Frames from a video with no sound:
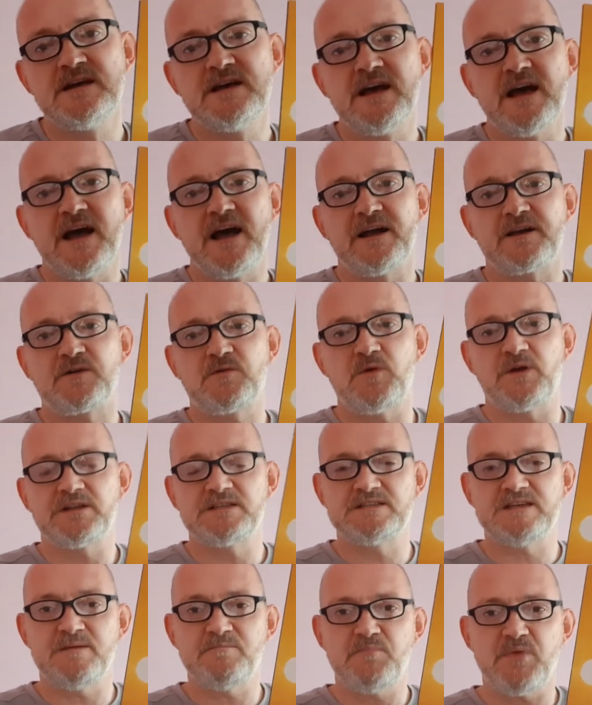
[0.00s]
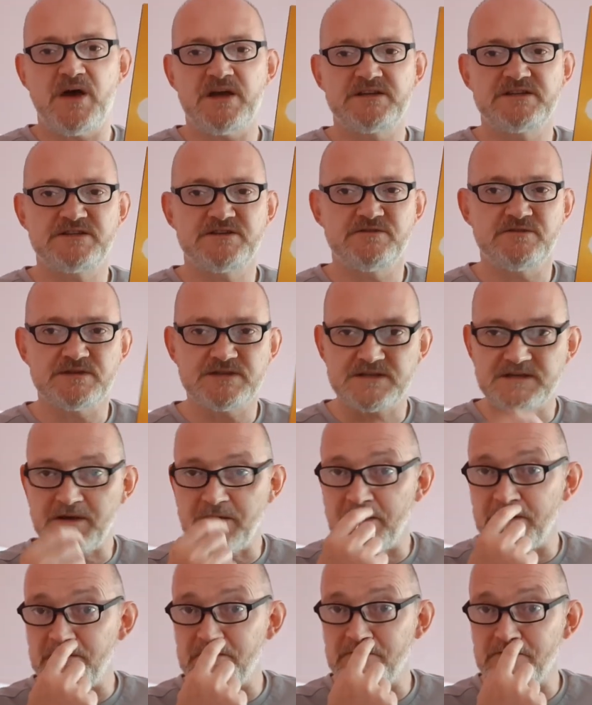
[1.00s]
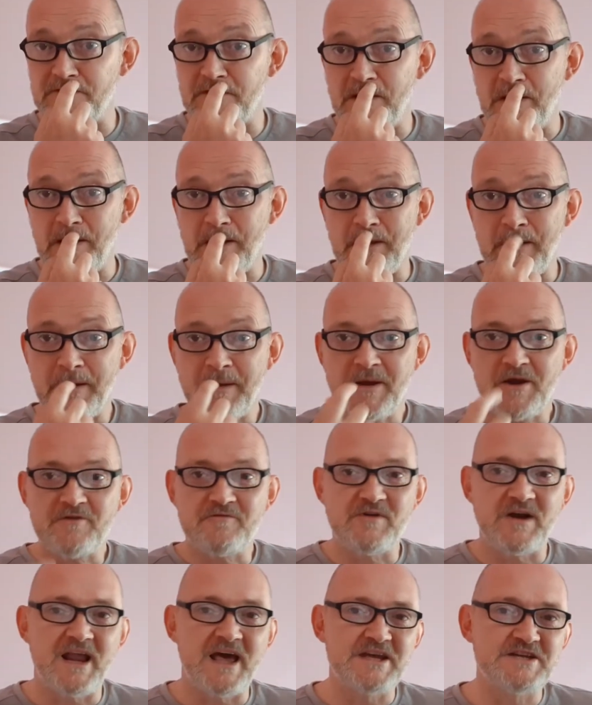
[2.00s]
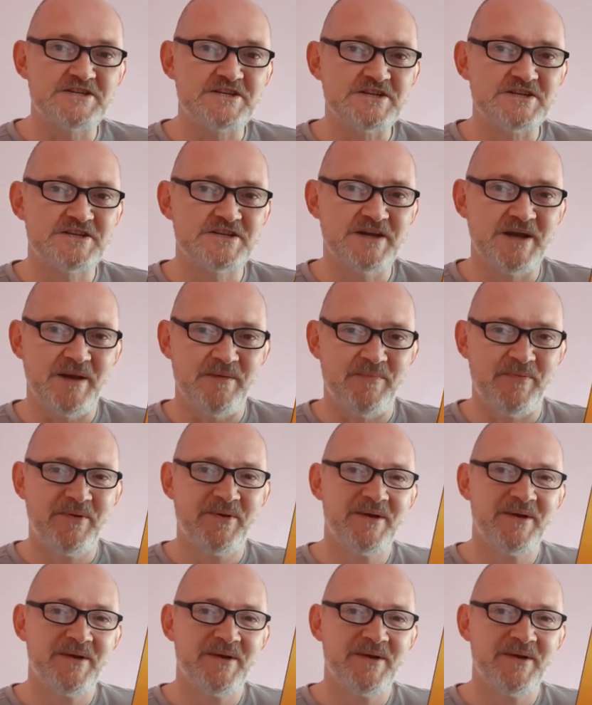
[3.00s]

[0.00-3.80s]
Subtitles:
had quite a tempestuous kind of relationship,